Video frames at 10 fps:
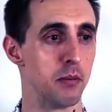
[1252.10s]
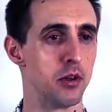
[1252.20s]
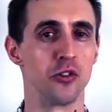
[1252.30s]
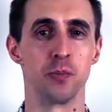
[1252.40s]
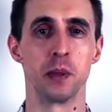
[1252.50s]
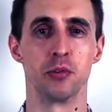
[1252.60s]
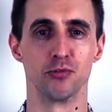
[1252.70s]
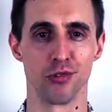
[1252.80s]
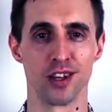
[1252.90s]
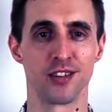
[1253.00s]
Loads of people
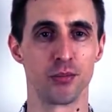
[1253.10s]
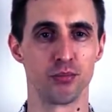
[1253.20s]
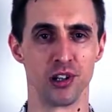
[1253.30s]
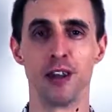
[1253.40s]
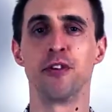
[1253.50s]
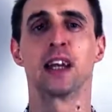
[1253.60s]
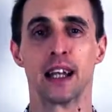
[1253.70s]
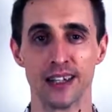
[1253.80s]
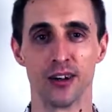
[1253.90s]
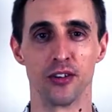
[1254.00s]
write
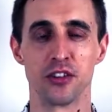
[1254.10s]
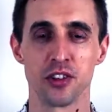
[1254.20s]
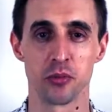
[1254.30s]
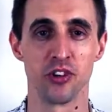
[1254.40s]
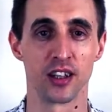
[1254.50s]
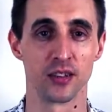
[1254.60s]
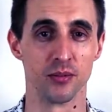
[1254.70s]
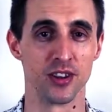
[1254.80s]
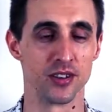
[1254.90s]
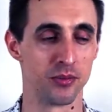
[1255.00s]
prolifically on the subject and
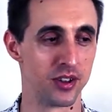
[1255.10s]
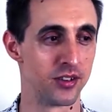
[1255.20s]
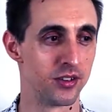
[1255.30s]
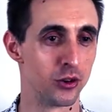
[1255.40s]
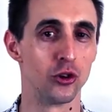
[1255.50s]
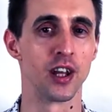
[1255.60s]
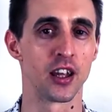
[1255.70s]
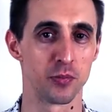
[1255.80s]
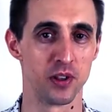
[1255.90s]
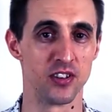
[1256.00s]
with good
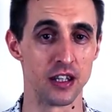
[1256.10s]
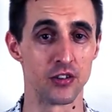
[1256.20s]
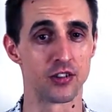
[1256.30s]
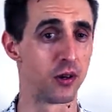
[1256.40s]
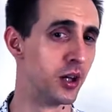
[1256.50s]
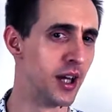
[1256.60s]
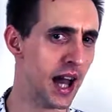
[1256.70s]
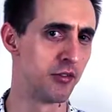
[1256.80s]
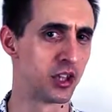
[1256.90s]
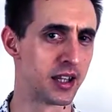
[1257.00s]
expertise. So
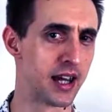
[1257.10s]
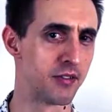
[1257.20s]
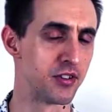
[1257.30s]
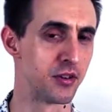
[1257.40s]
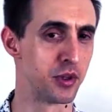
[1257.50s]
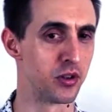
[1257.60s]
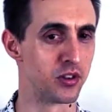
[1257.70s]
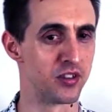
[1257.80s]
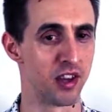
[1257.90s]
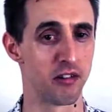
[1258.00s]
have a look at that if it's something you're
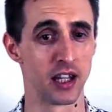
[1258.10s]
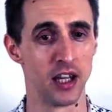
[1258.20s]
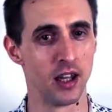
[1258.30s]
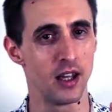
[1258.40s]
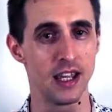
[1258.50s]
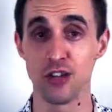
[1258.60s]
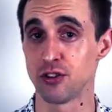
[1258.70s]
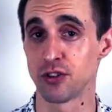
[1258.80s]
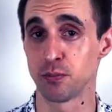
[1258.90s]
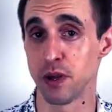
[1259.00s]
considering.
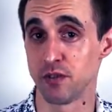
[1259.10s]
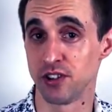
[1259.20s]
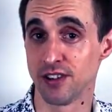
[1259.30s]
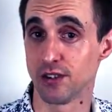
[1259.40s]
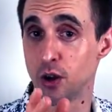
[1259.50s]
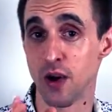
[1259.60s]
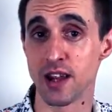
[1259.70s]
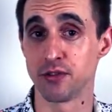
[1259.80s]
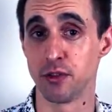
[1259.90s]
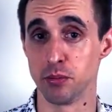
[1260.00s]
Aegis pivoted
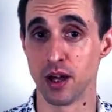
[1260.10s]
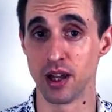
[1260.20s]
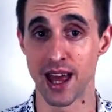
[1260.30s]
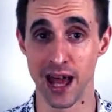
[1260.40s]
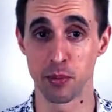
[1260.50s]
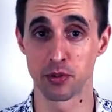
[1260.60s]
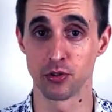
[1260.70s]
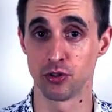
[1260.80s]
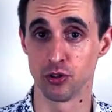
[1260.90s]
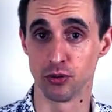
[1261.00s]
away from an app
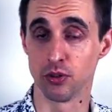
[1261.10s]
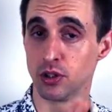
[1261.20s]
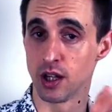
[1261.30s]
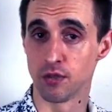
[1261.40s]
to a